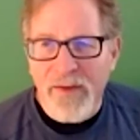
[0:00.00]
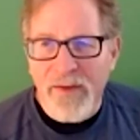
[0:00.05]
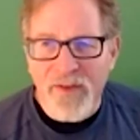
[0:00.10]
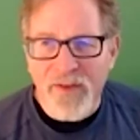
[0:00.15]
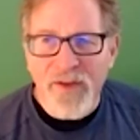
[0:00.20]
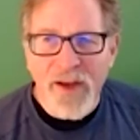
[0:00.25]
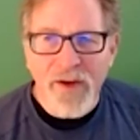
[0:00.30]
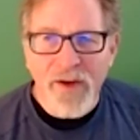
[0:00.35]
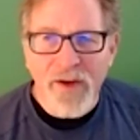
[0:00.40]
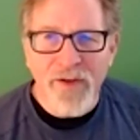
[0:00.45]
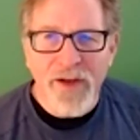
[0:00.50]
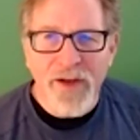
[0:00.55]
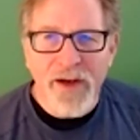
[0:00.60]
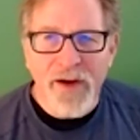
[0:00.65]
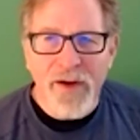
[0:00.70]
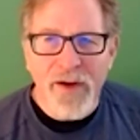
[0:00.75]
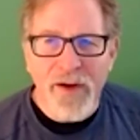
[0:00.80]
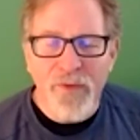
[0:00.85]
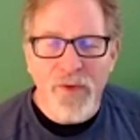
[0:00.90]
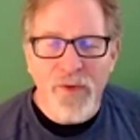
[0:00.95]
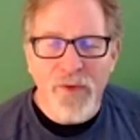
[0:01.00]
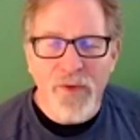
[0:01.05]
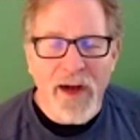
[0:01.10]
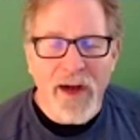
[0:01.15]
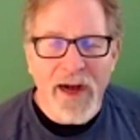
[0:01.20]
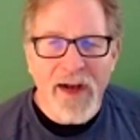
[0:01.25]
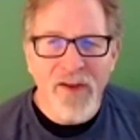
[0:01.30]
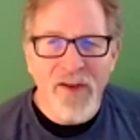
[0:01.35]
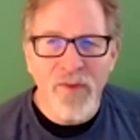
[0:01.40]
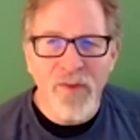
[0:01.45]
of a secretary for a
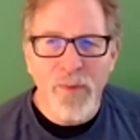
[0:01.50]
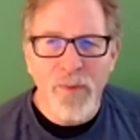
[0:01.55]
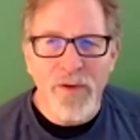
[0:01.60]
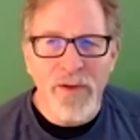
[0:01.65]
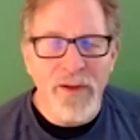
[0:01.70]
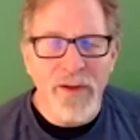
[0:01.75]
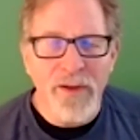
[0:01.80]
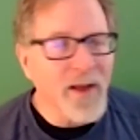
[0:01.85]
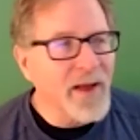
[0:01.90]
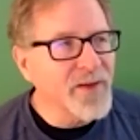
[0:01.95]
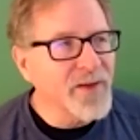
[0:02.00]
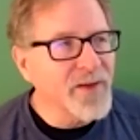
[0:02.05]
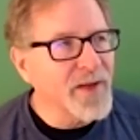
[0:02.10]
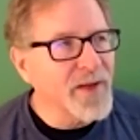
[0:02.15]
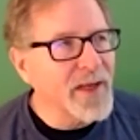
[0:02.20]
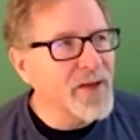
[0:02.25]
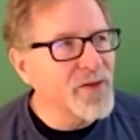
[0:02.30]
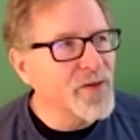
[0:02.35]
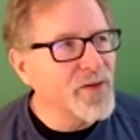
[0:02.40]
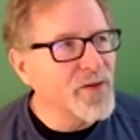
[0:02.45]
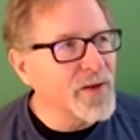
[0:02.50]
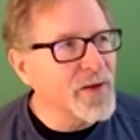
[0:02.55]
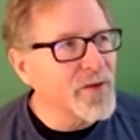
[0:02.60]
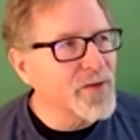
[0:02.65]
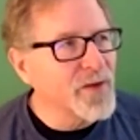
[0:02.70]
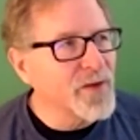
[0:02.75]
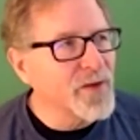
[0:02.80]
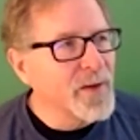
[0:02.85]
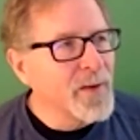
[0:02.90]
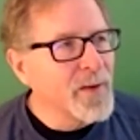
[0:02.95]
hospital in Los
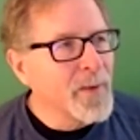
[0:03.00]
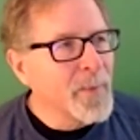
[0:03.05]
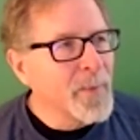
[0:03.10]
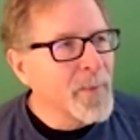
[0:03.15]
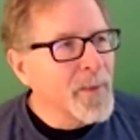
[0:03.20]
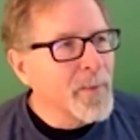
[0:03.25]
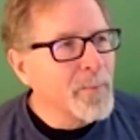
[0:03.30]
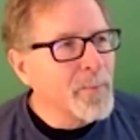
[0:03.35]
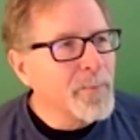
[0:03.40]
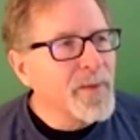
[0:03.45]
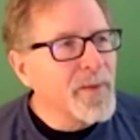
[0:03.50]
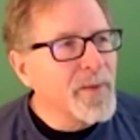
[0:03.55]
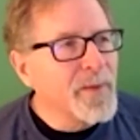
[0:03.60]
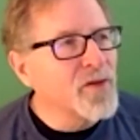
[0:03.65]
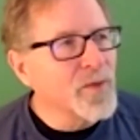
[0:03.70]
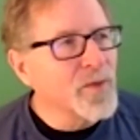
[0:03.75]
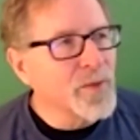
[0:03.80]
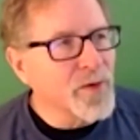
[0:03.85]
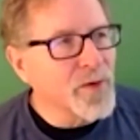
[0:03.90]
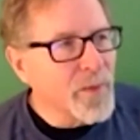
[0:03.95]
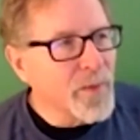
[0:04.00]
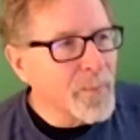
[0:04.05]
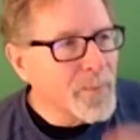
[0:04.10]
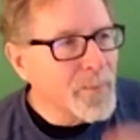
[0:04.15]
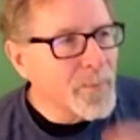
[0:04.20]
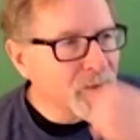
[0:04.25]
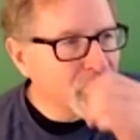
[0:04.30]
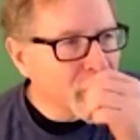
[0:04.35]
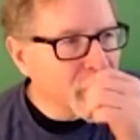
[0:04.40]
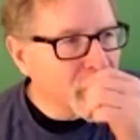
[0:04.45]
Angeles. Miserable
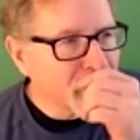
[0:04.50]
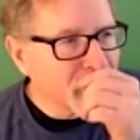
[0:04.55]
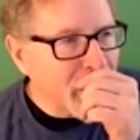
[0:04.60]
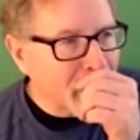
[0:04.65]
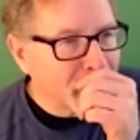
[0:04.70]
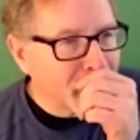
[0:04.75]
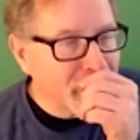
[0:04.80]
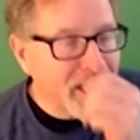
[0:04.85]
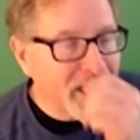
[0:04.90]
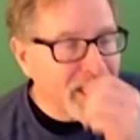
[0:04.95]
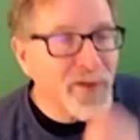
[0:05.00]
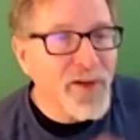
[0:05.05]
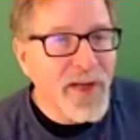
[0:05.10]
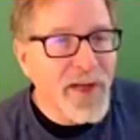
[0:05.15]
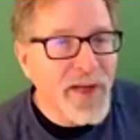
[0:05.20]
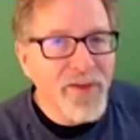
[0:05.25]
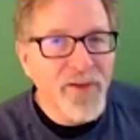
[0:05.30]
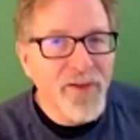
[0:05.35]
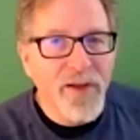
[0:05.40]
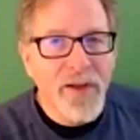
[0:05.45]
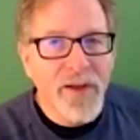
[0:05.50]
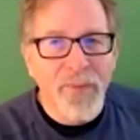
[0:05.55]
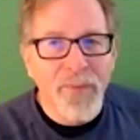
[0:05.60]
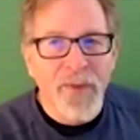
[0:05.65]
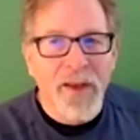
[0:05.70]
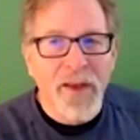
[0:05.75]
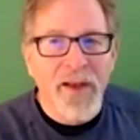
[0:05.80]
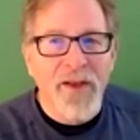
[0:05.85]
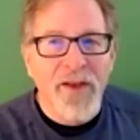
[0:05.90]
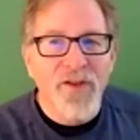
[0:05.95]
job. She actually has
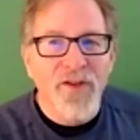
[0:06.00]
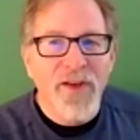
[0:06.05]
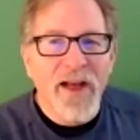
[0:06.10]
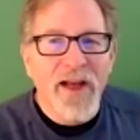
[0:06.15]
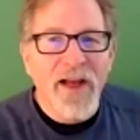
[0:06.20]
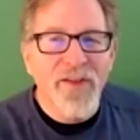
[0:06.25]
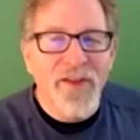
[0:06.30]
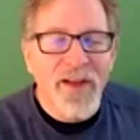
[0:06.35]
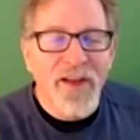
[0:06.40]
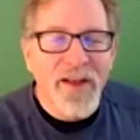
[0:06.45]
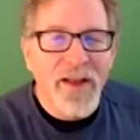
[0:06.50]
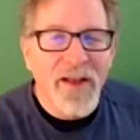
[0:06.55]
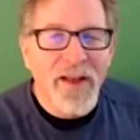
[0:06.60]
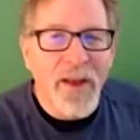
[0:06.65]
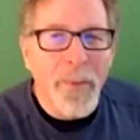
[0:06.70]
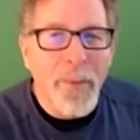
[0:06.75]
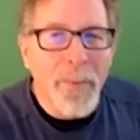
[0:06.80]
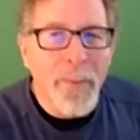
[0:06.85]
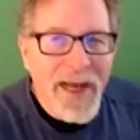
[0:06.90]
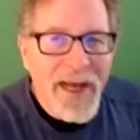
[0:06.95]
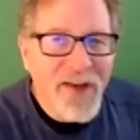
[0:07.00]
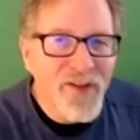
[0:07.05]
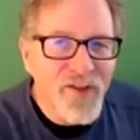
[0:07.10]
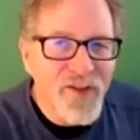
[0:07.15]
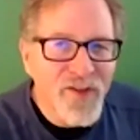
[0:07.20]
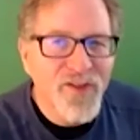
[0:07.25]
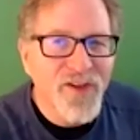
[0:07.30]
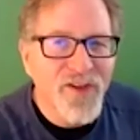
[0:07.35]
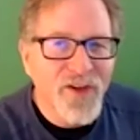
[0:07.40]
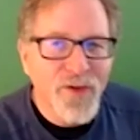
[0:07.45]
she has a
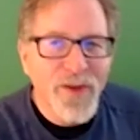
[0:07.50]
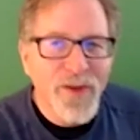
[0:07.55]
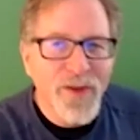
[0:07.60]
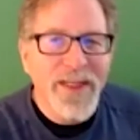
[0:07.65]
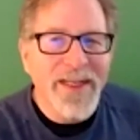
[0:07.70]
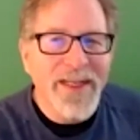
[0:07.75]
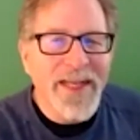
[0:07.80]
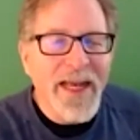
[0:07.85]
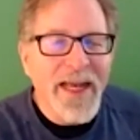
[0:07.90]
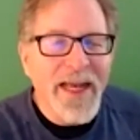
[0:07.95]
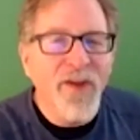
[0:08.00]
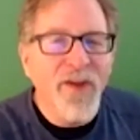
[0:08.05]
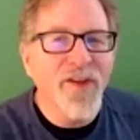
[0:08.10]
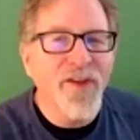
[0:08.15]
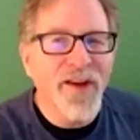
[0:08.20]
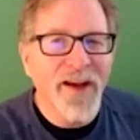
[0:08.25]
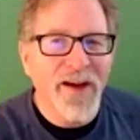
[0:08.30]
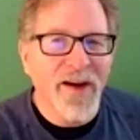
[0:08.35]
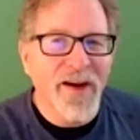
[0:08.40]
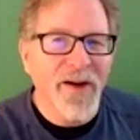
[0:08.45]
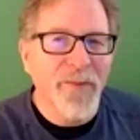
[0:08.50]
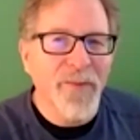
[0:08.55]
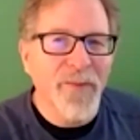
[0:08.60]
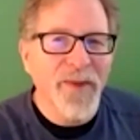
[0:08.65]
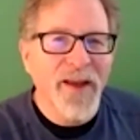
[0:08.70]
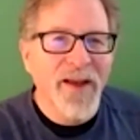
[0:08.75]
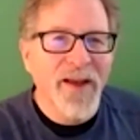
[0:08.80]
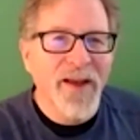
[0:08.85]
master's degree in healthcare